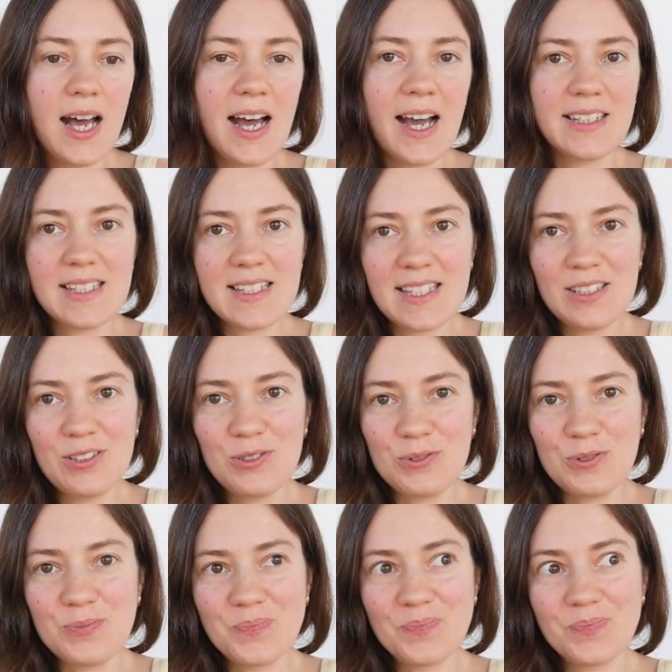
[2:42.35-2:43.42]
I decided
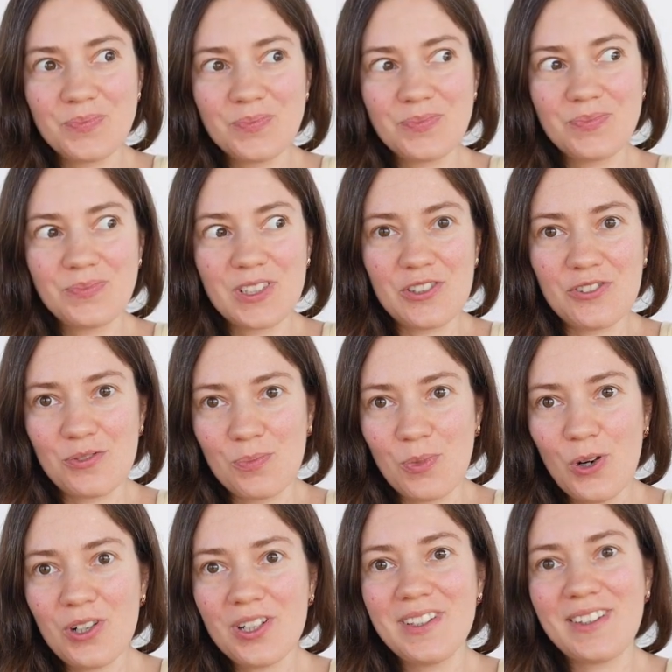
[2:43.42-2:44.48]
to give
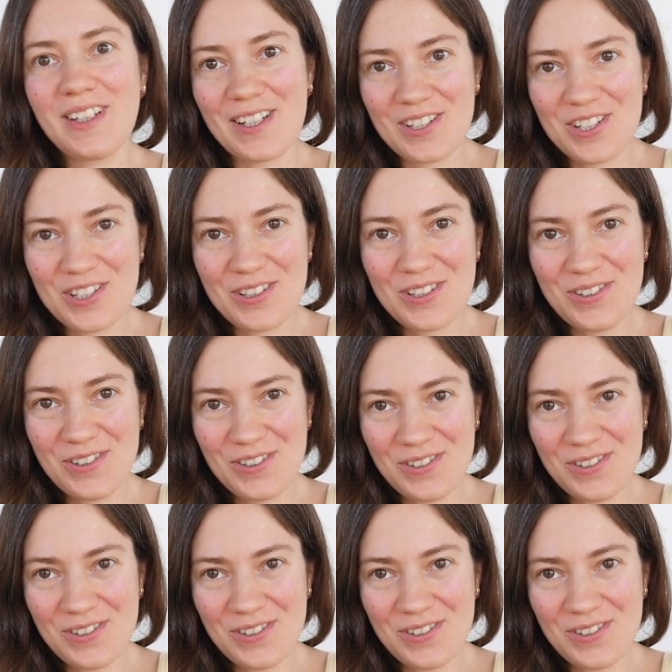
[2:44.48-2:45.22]
more attention,